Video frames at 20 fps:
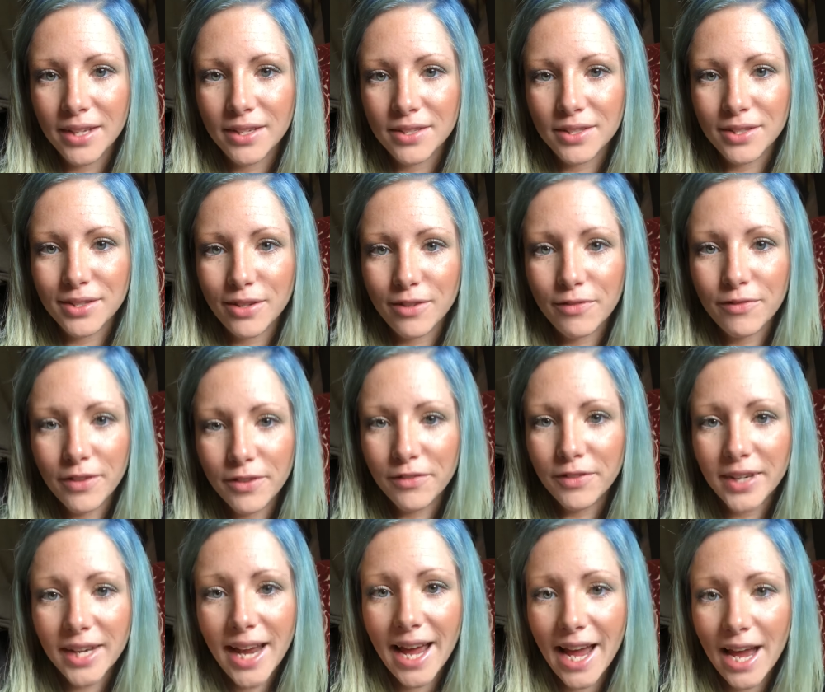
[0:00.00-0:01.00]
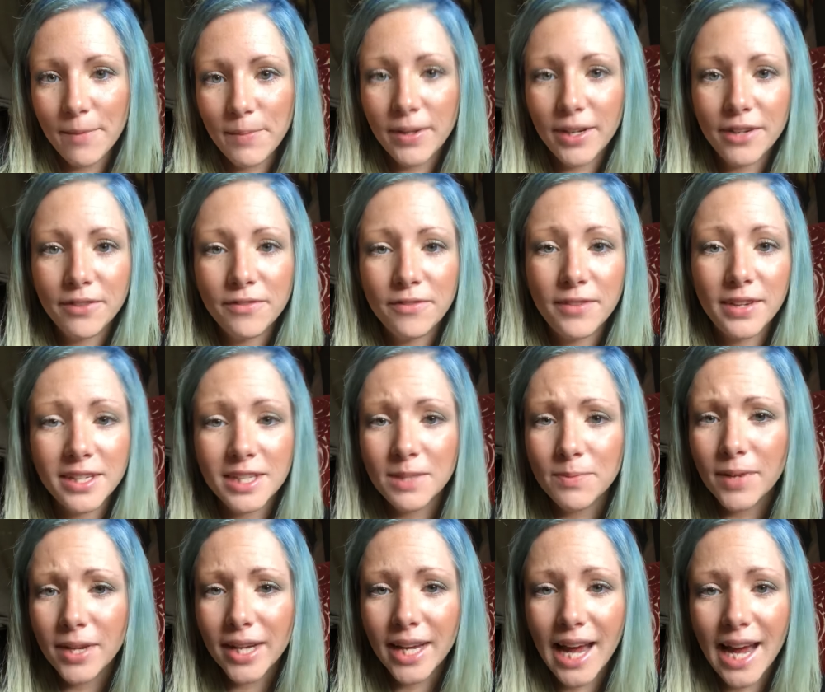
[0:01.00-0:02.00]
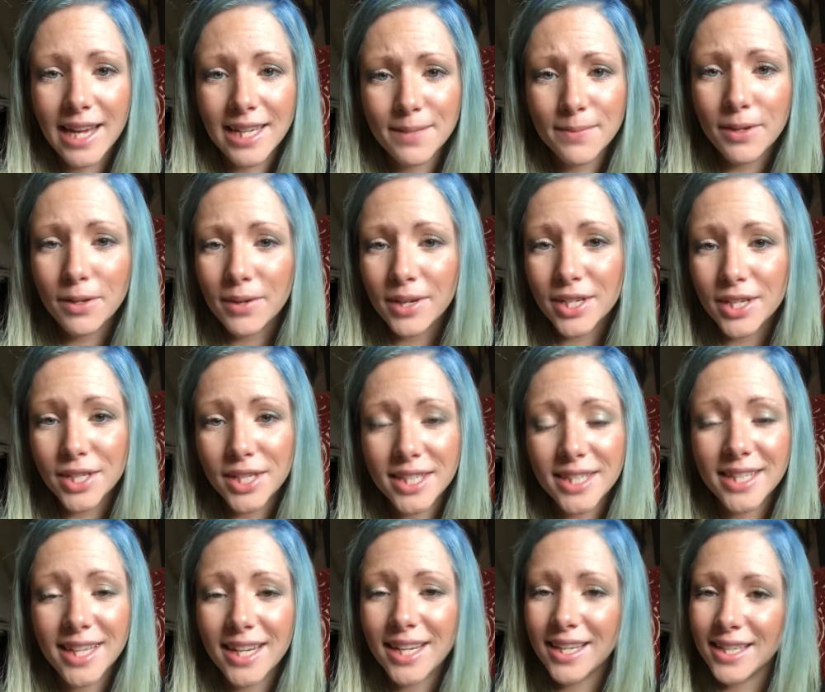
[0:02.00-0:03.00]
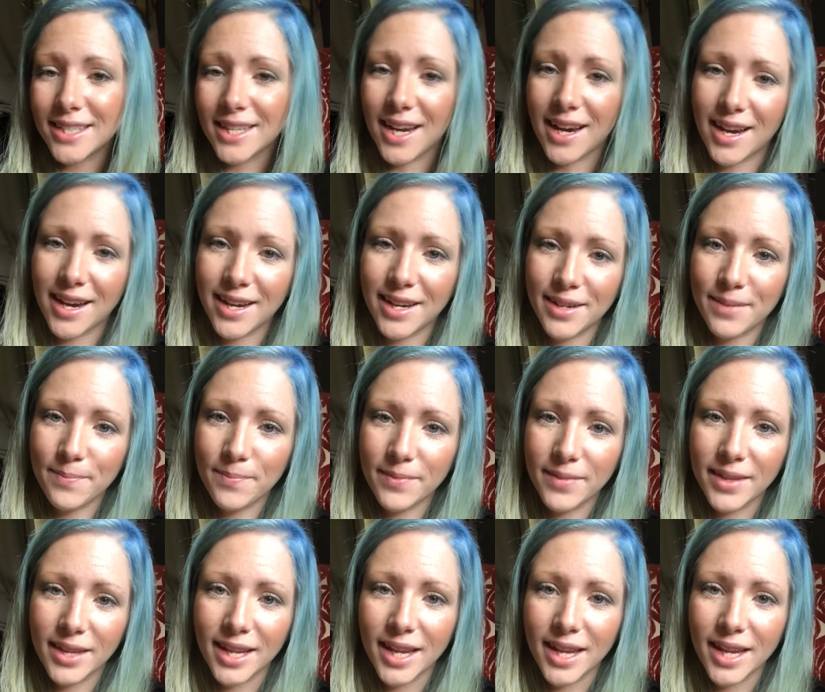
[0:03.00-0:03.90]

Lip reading: So feel free to add me on Facebook, ask me questions anytime,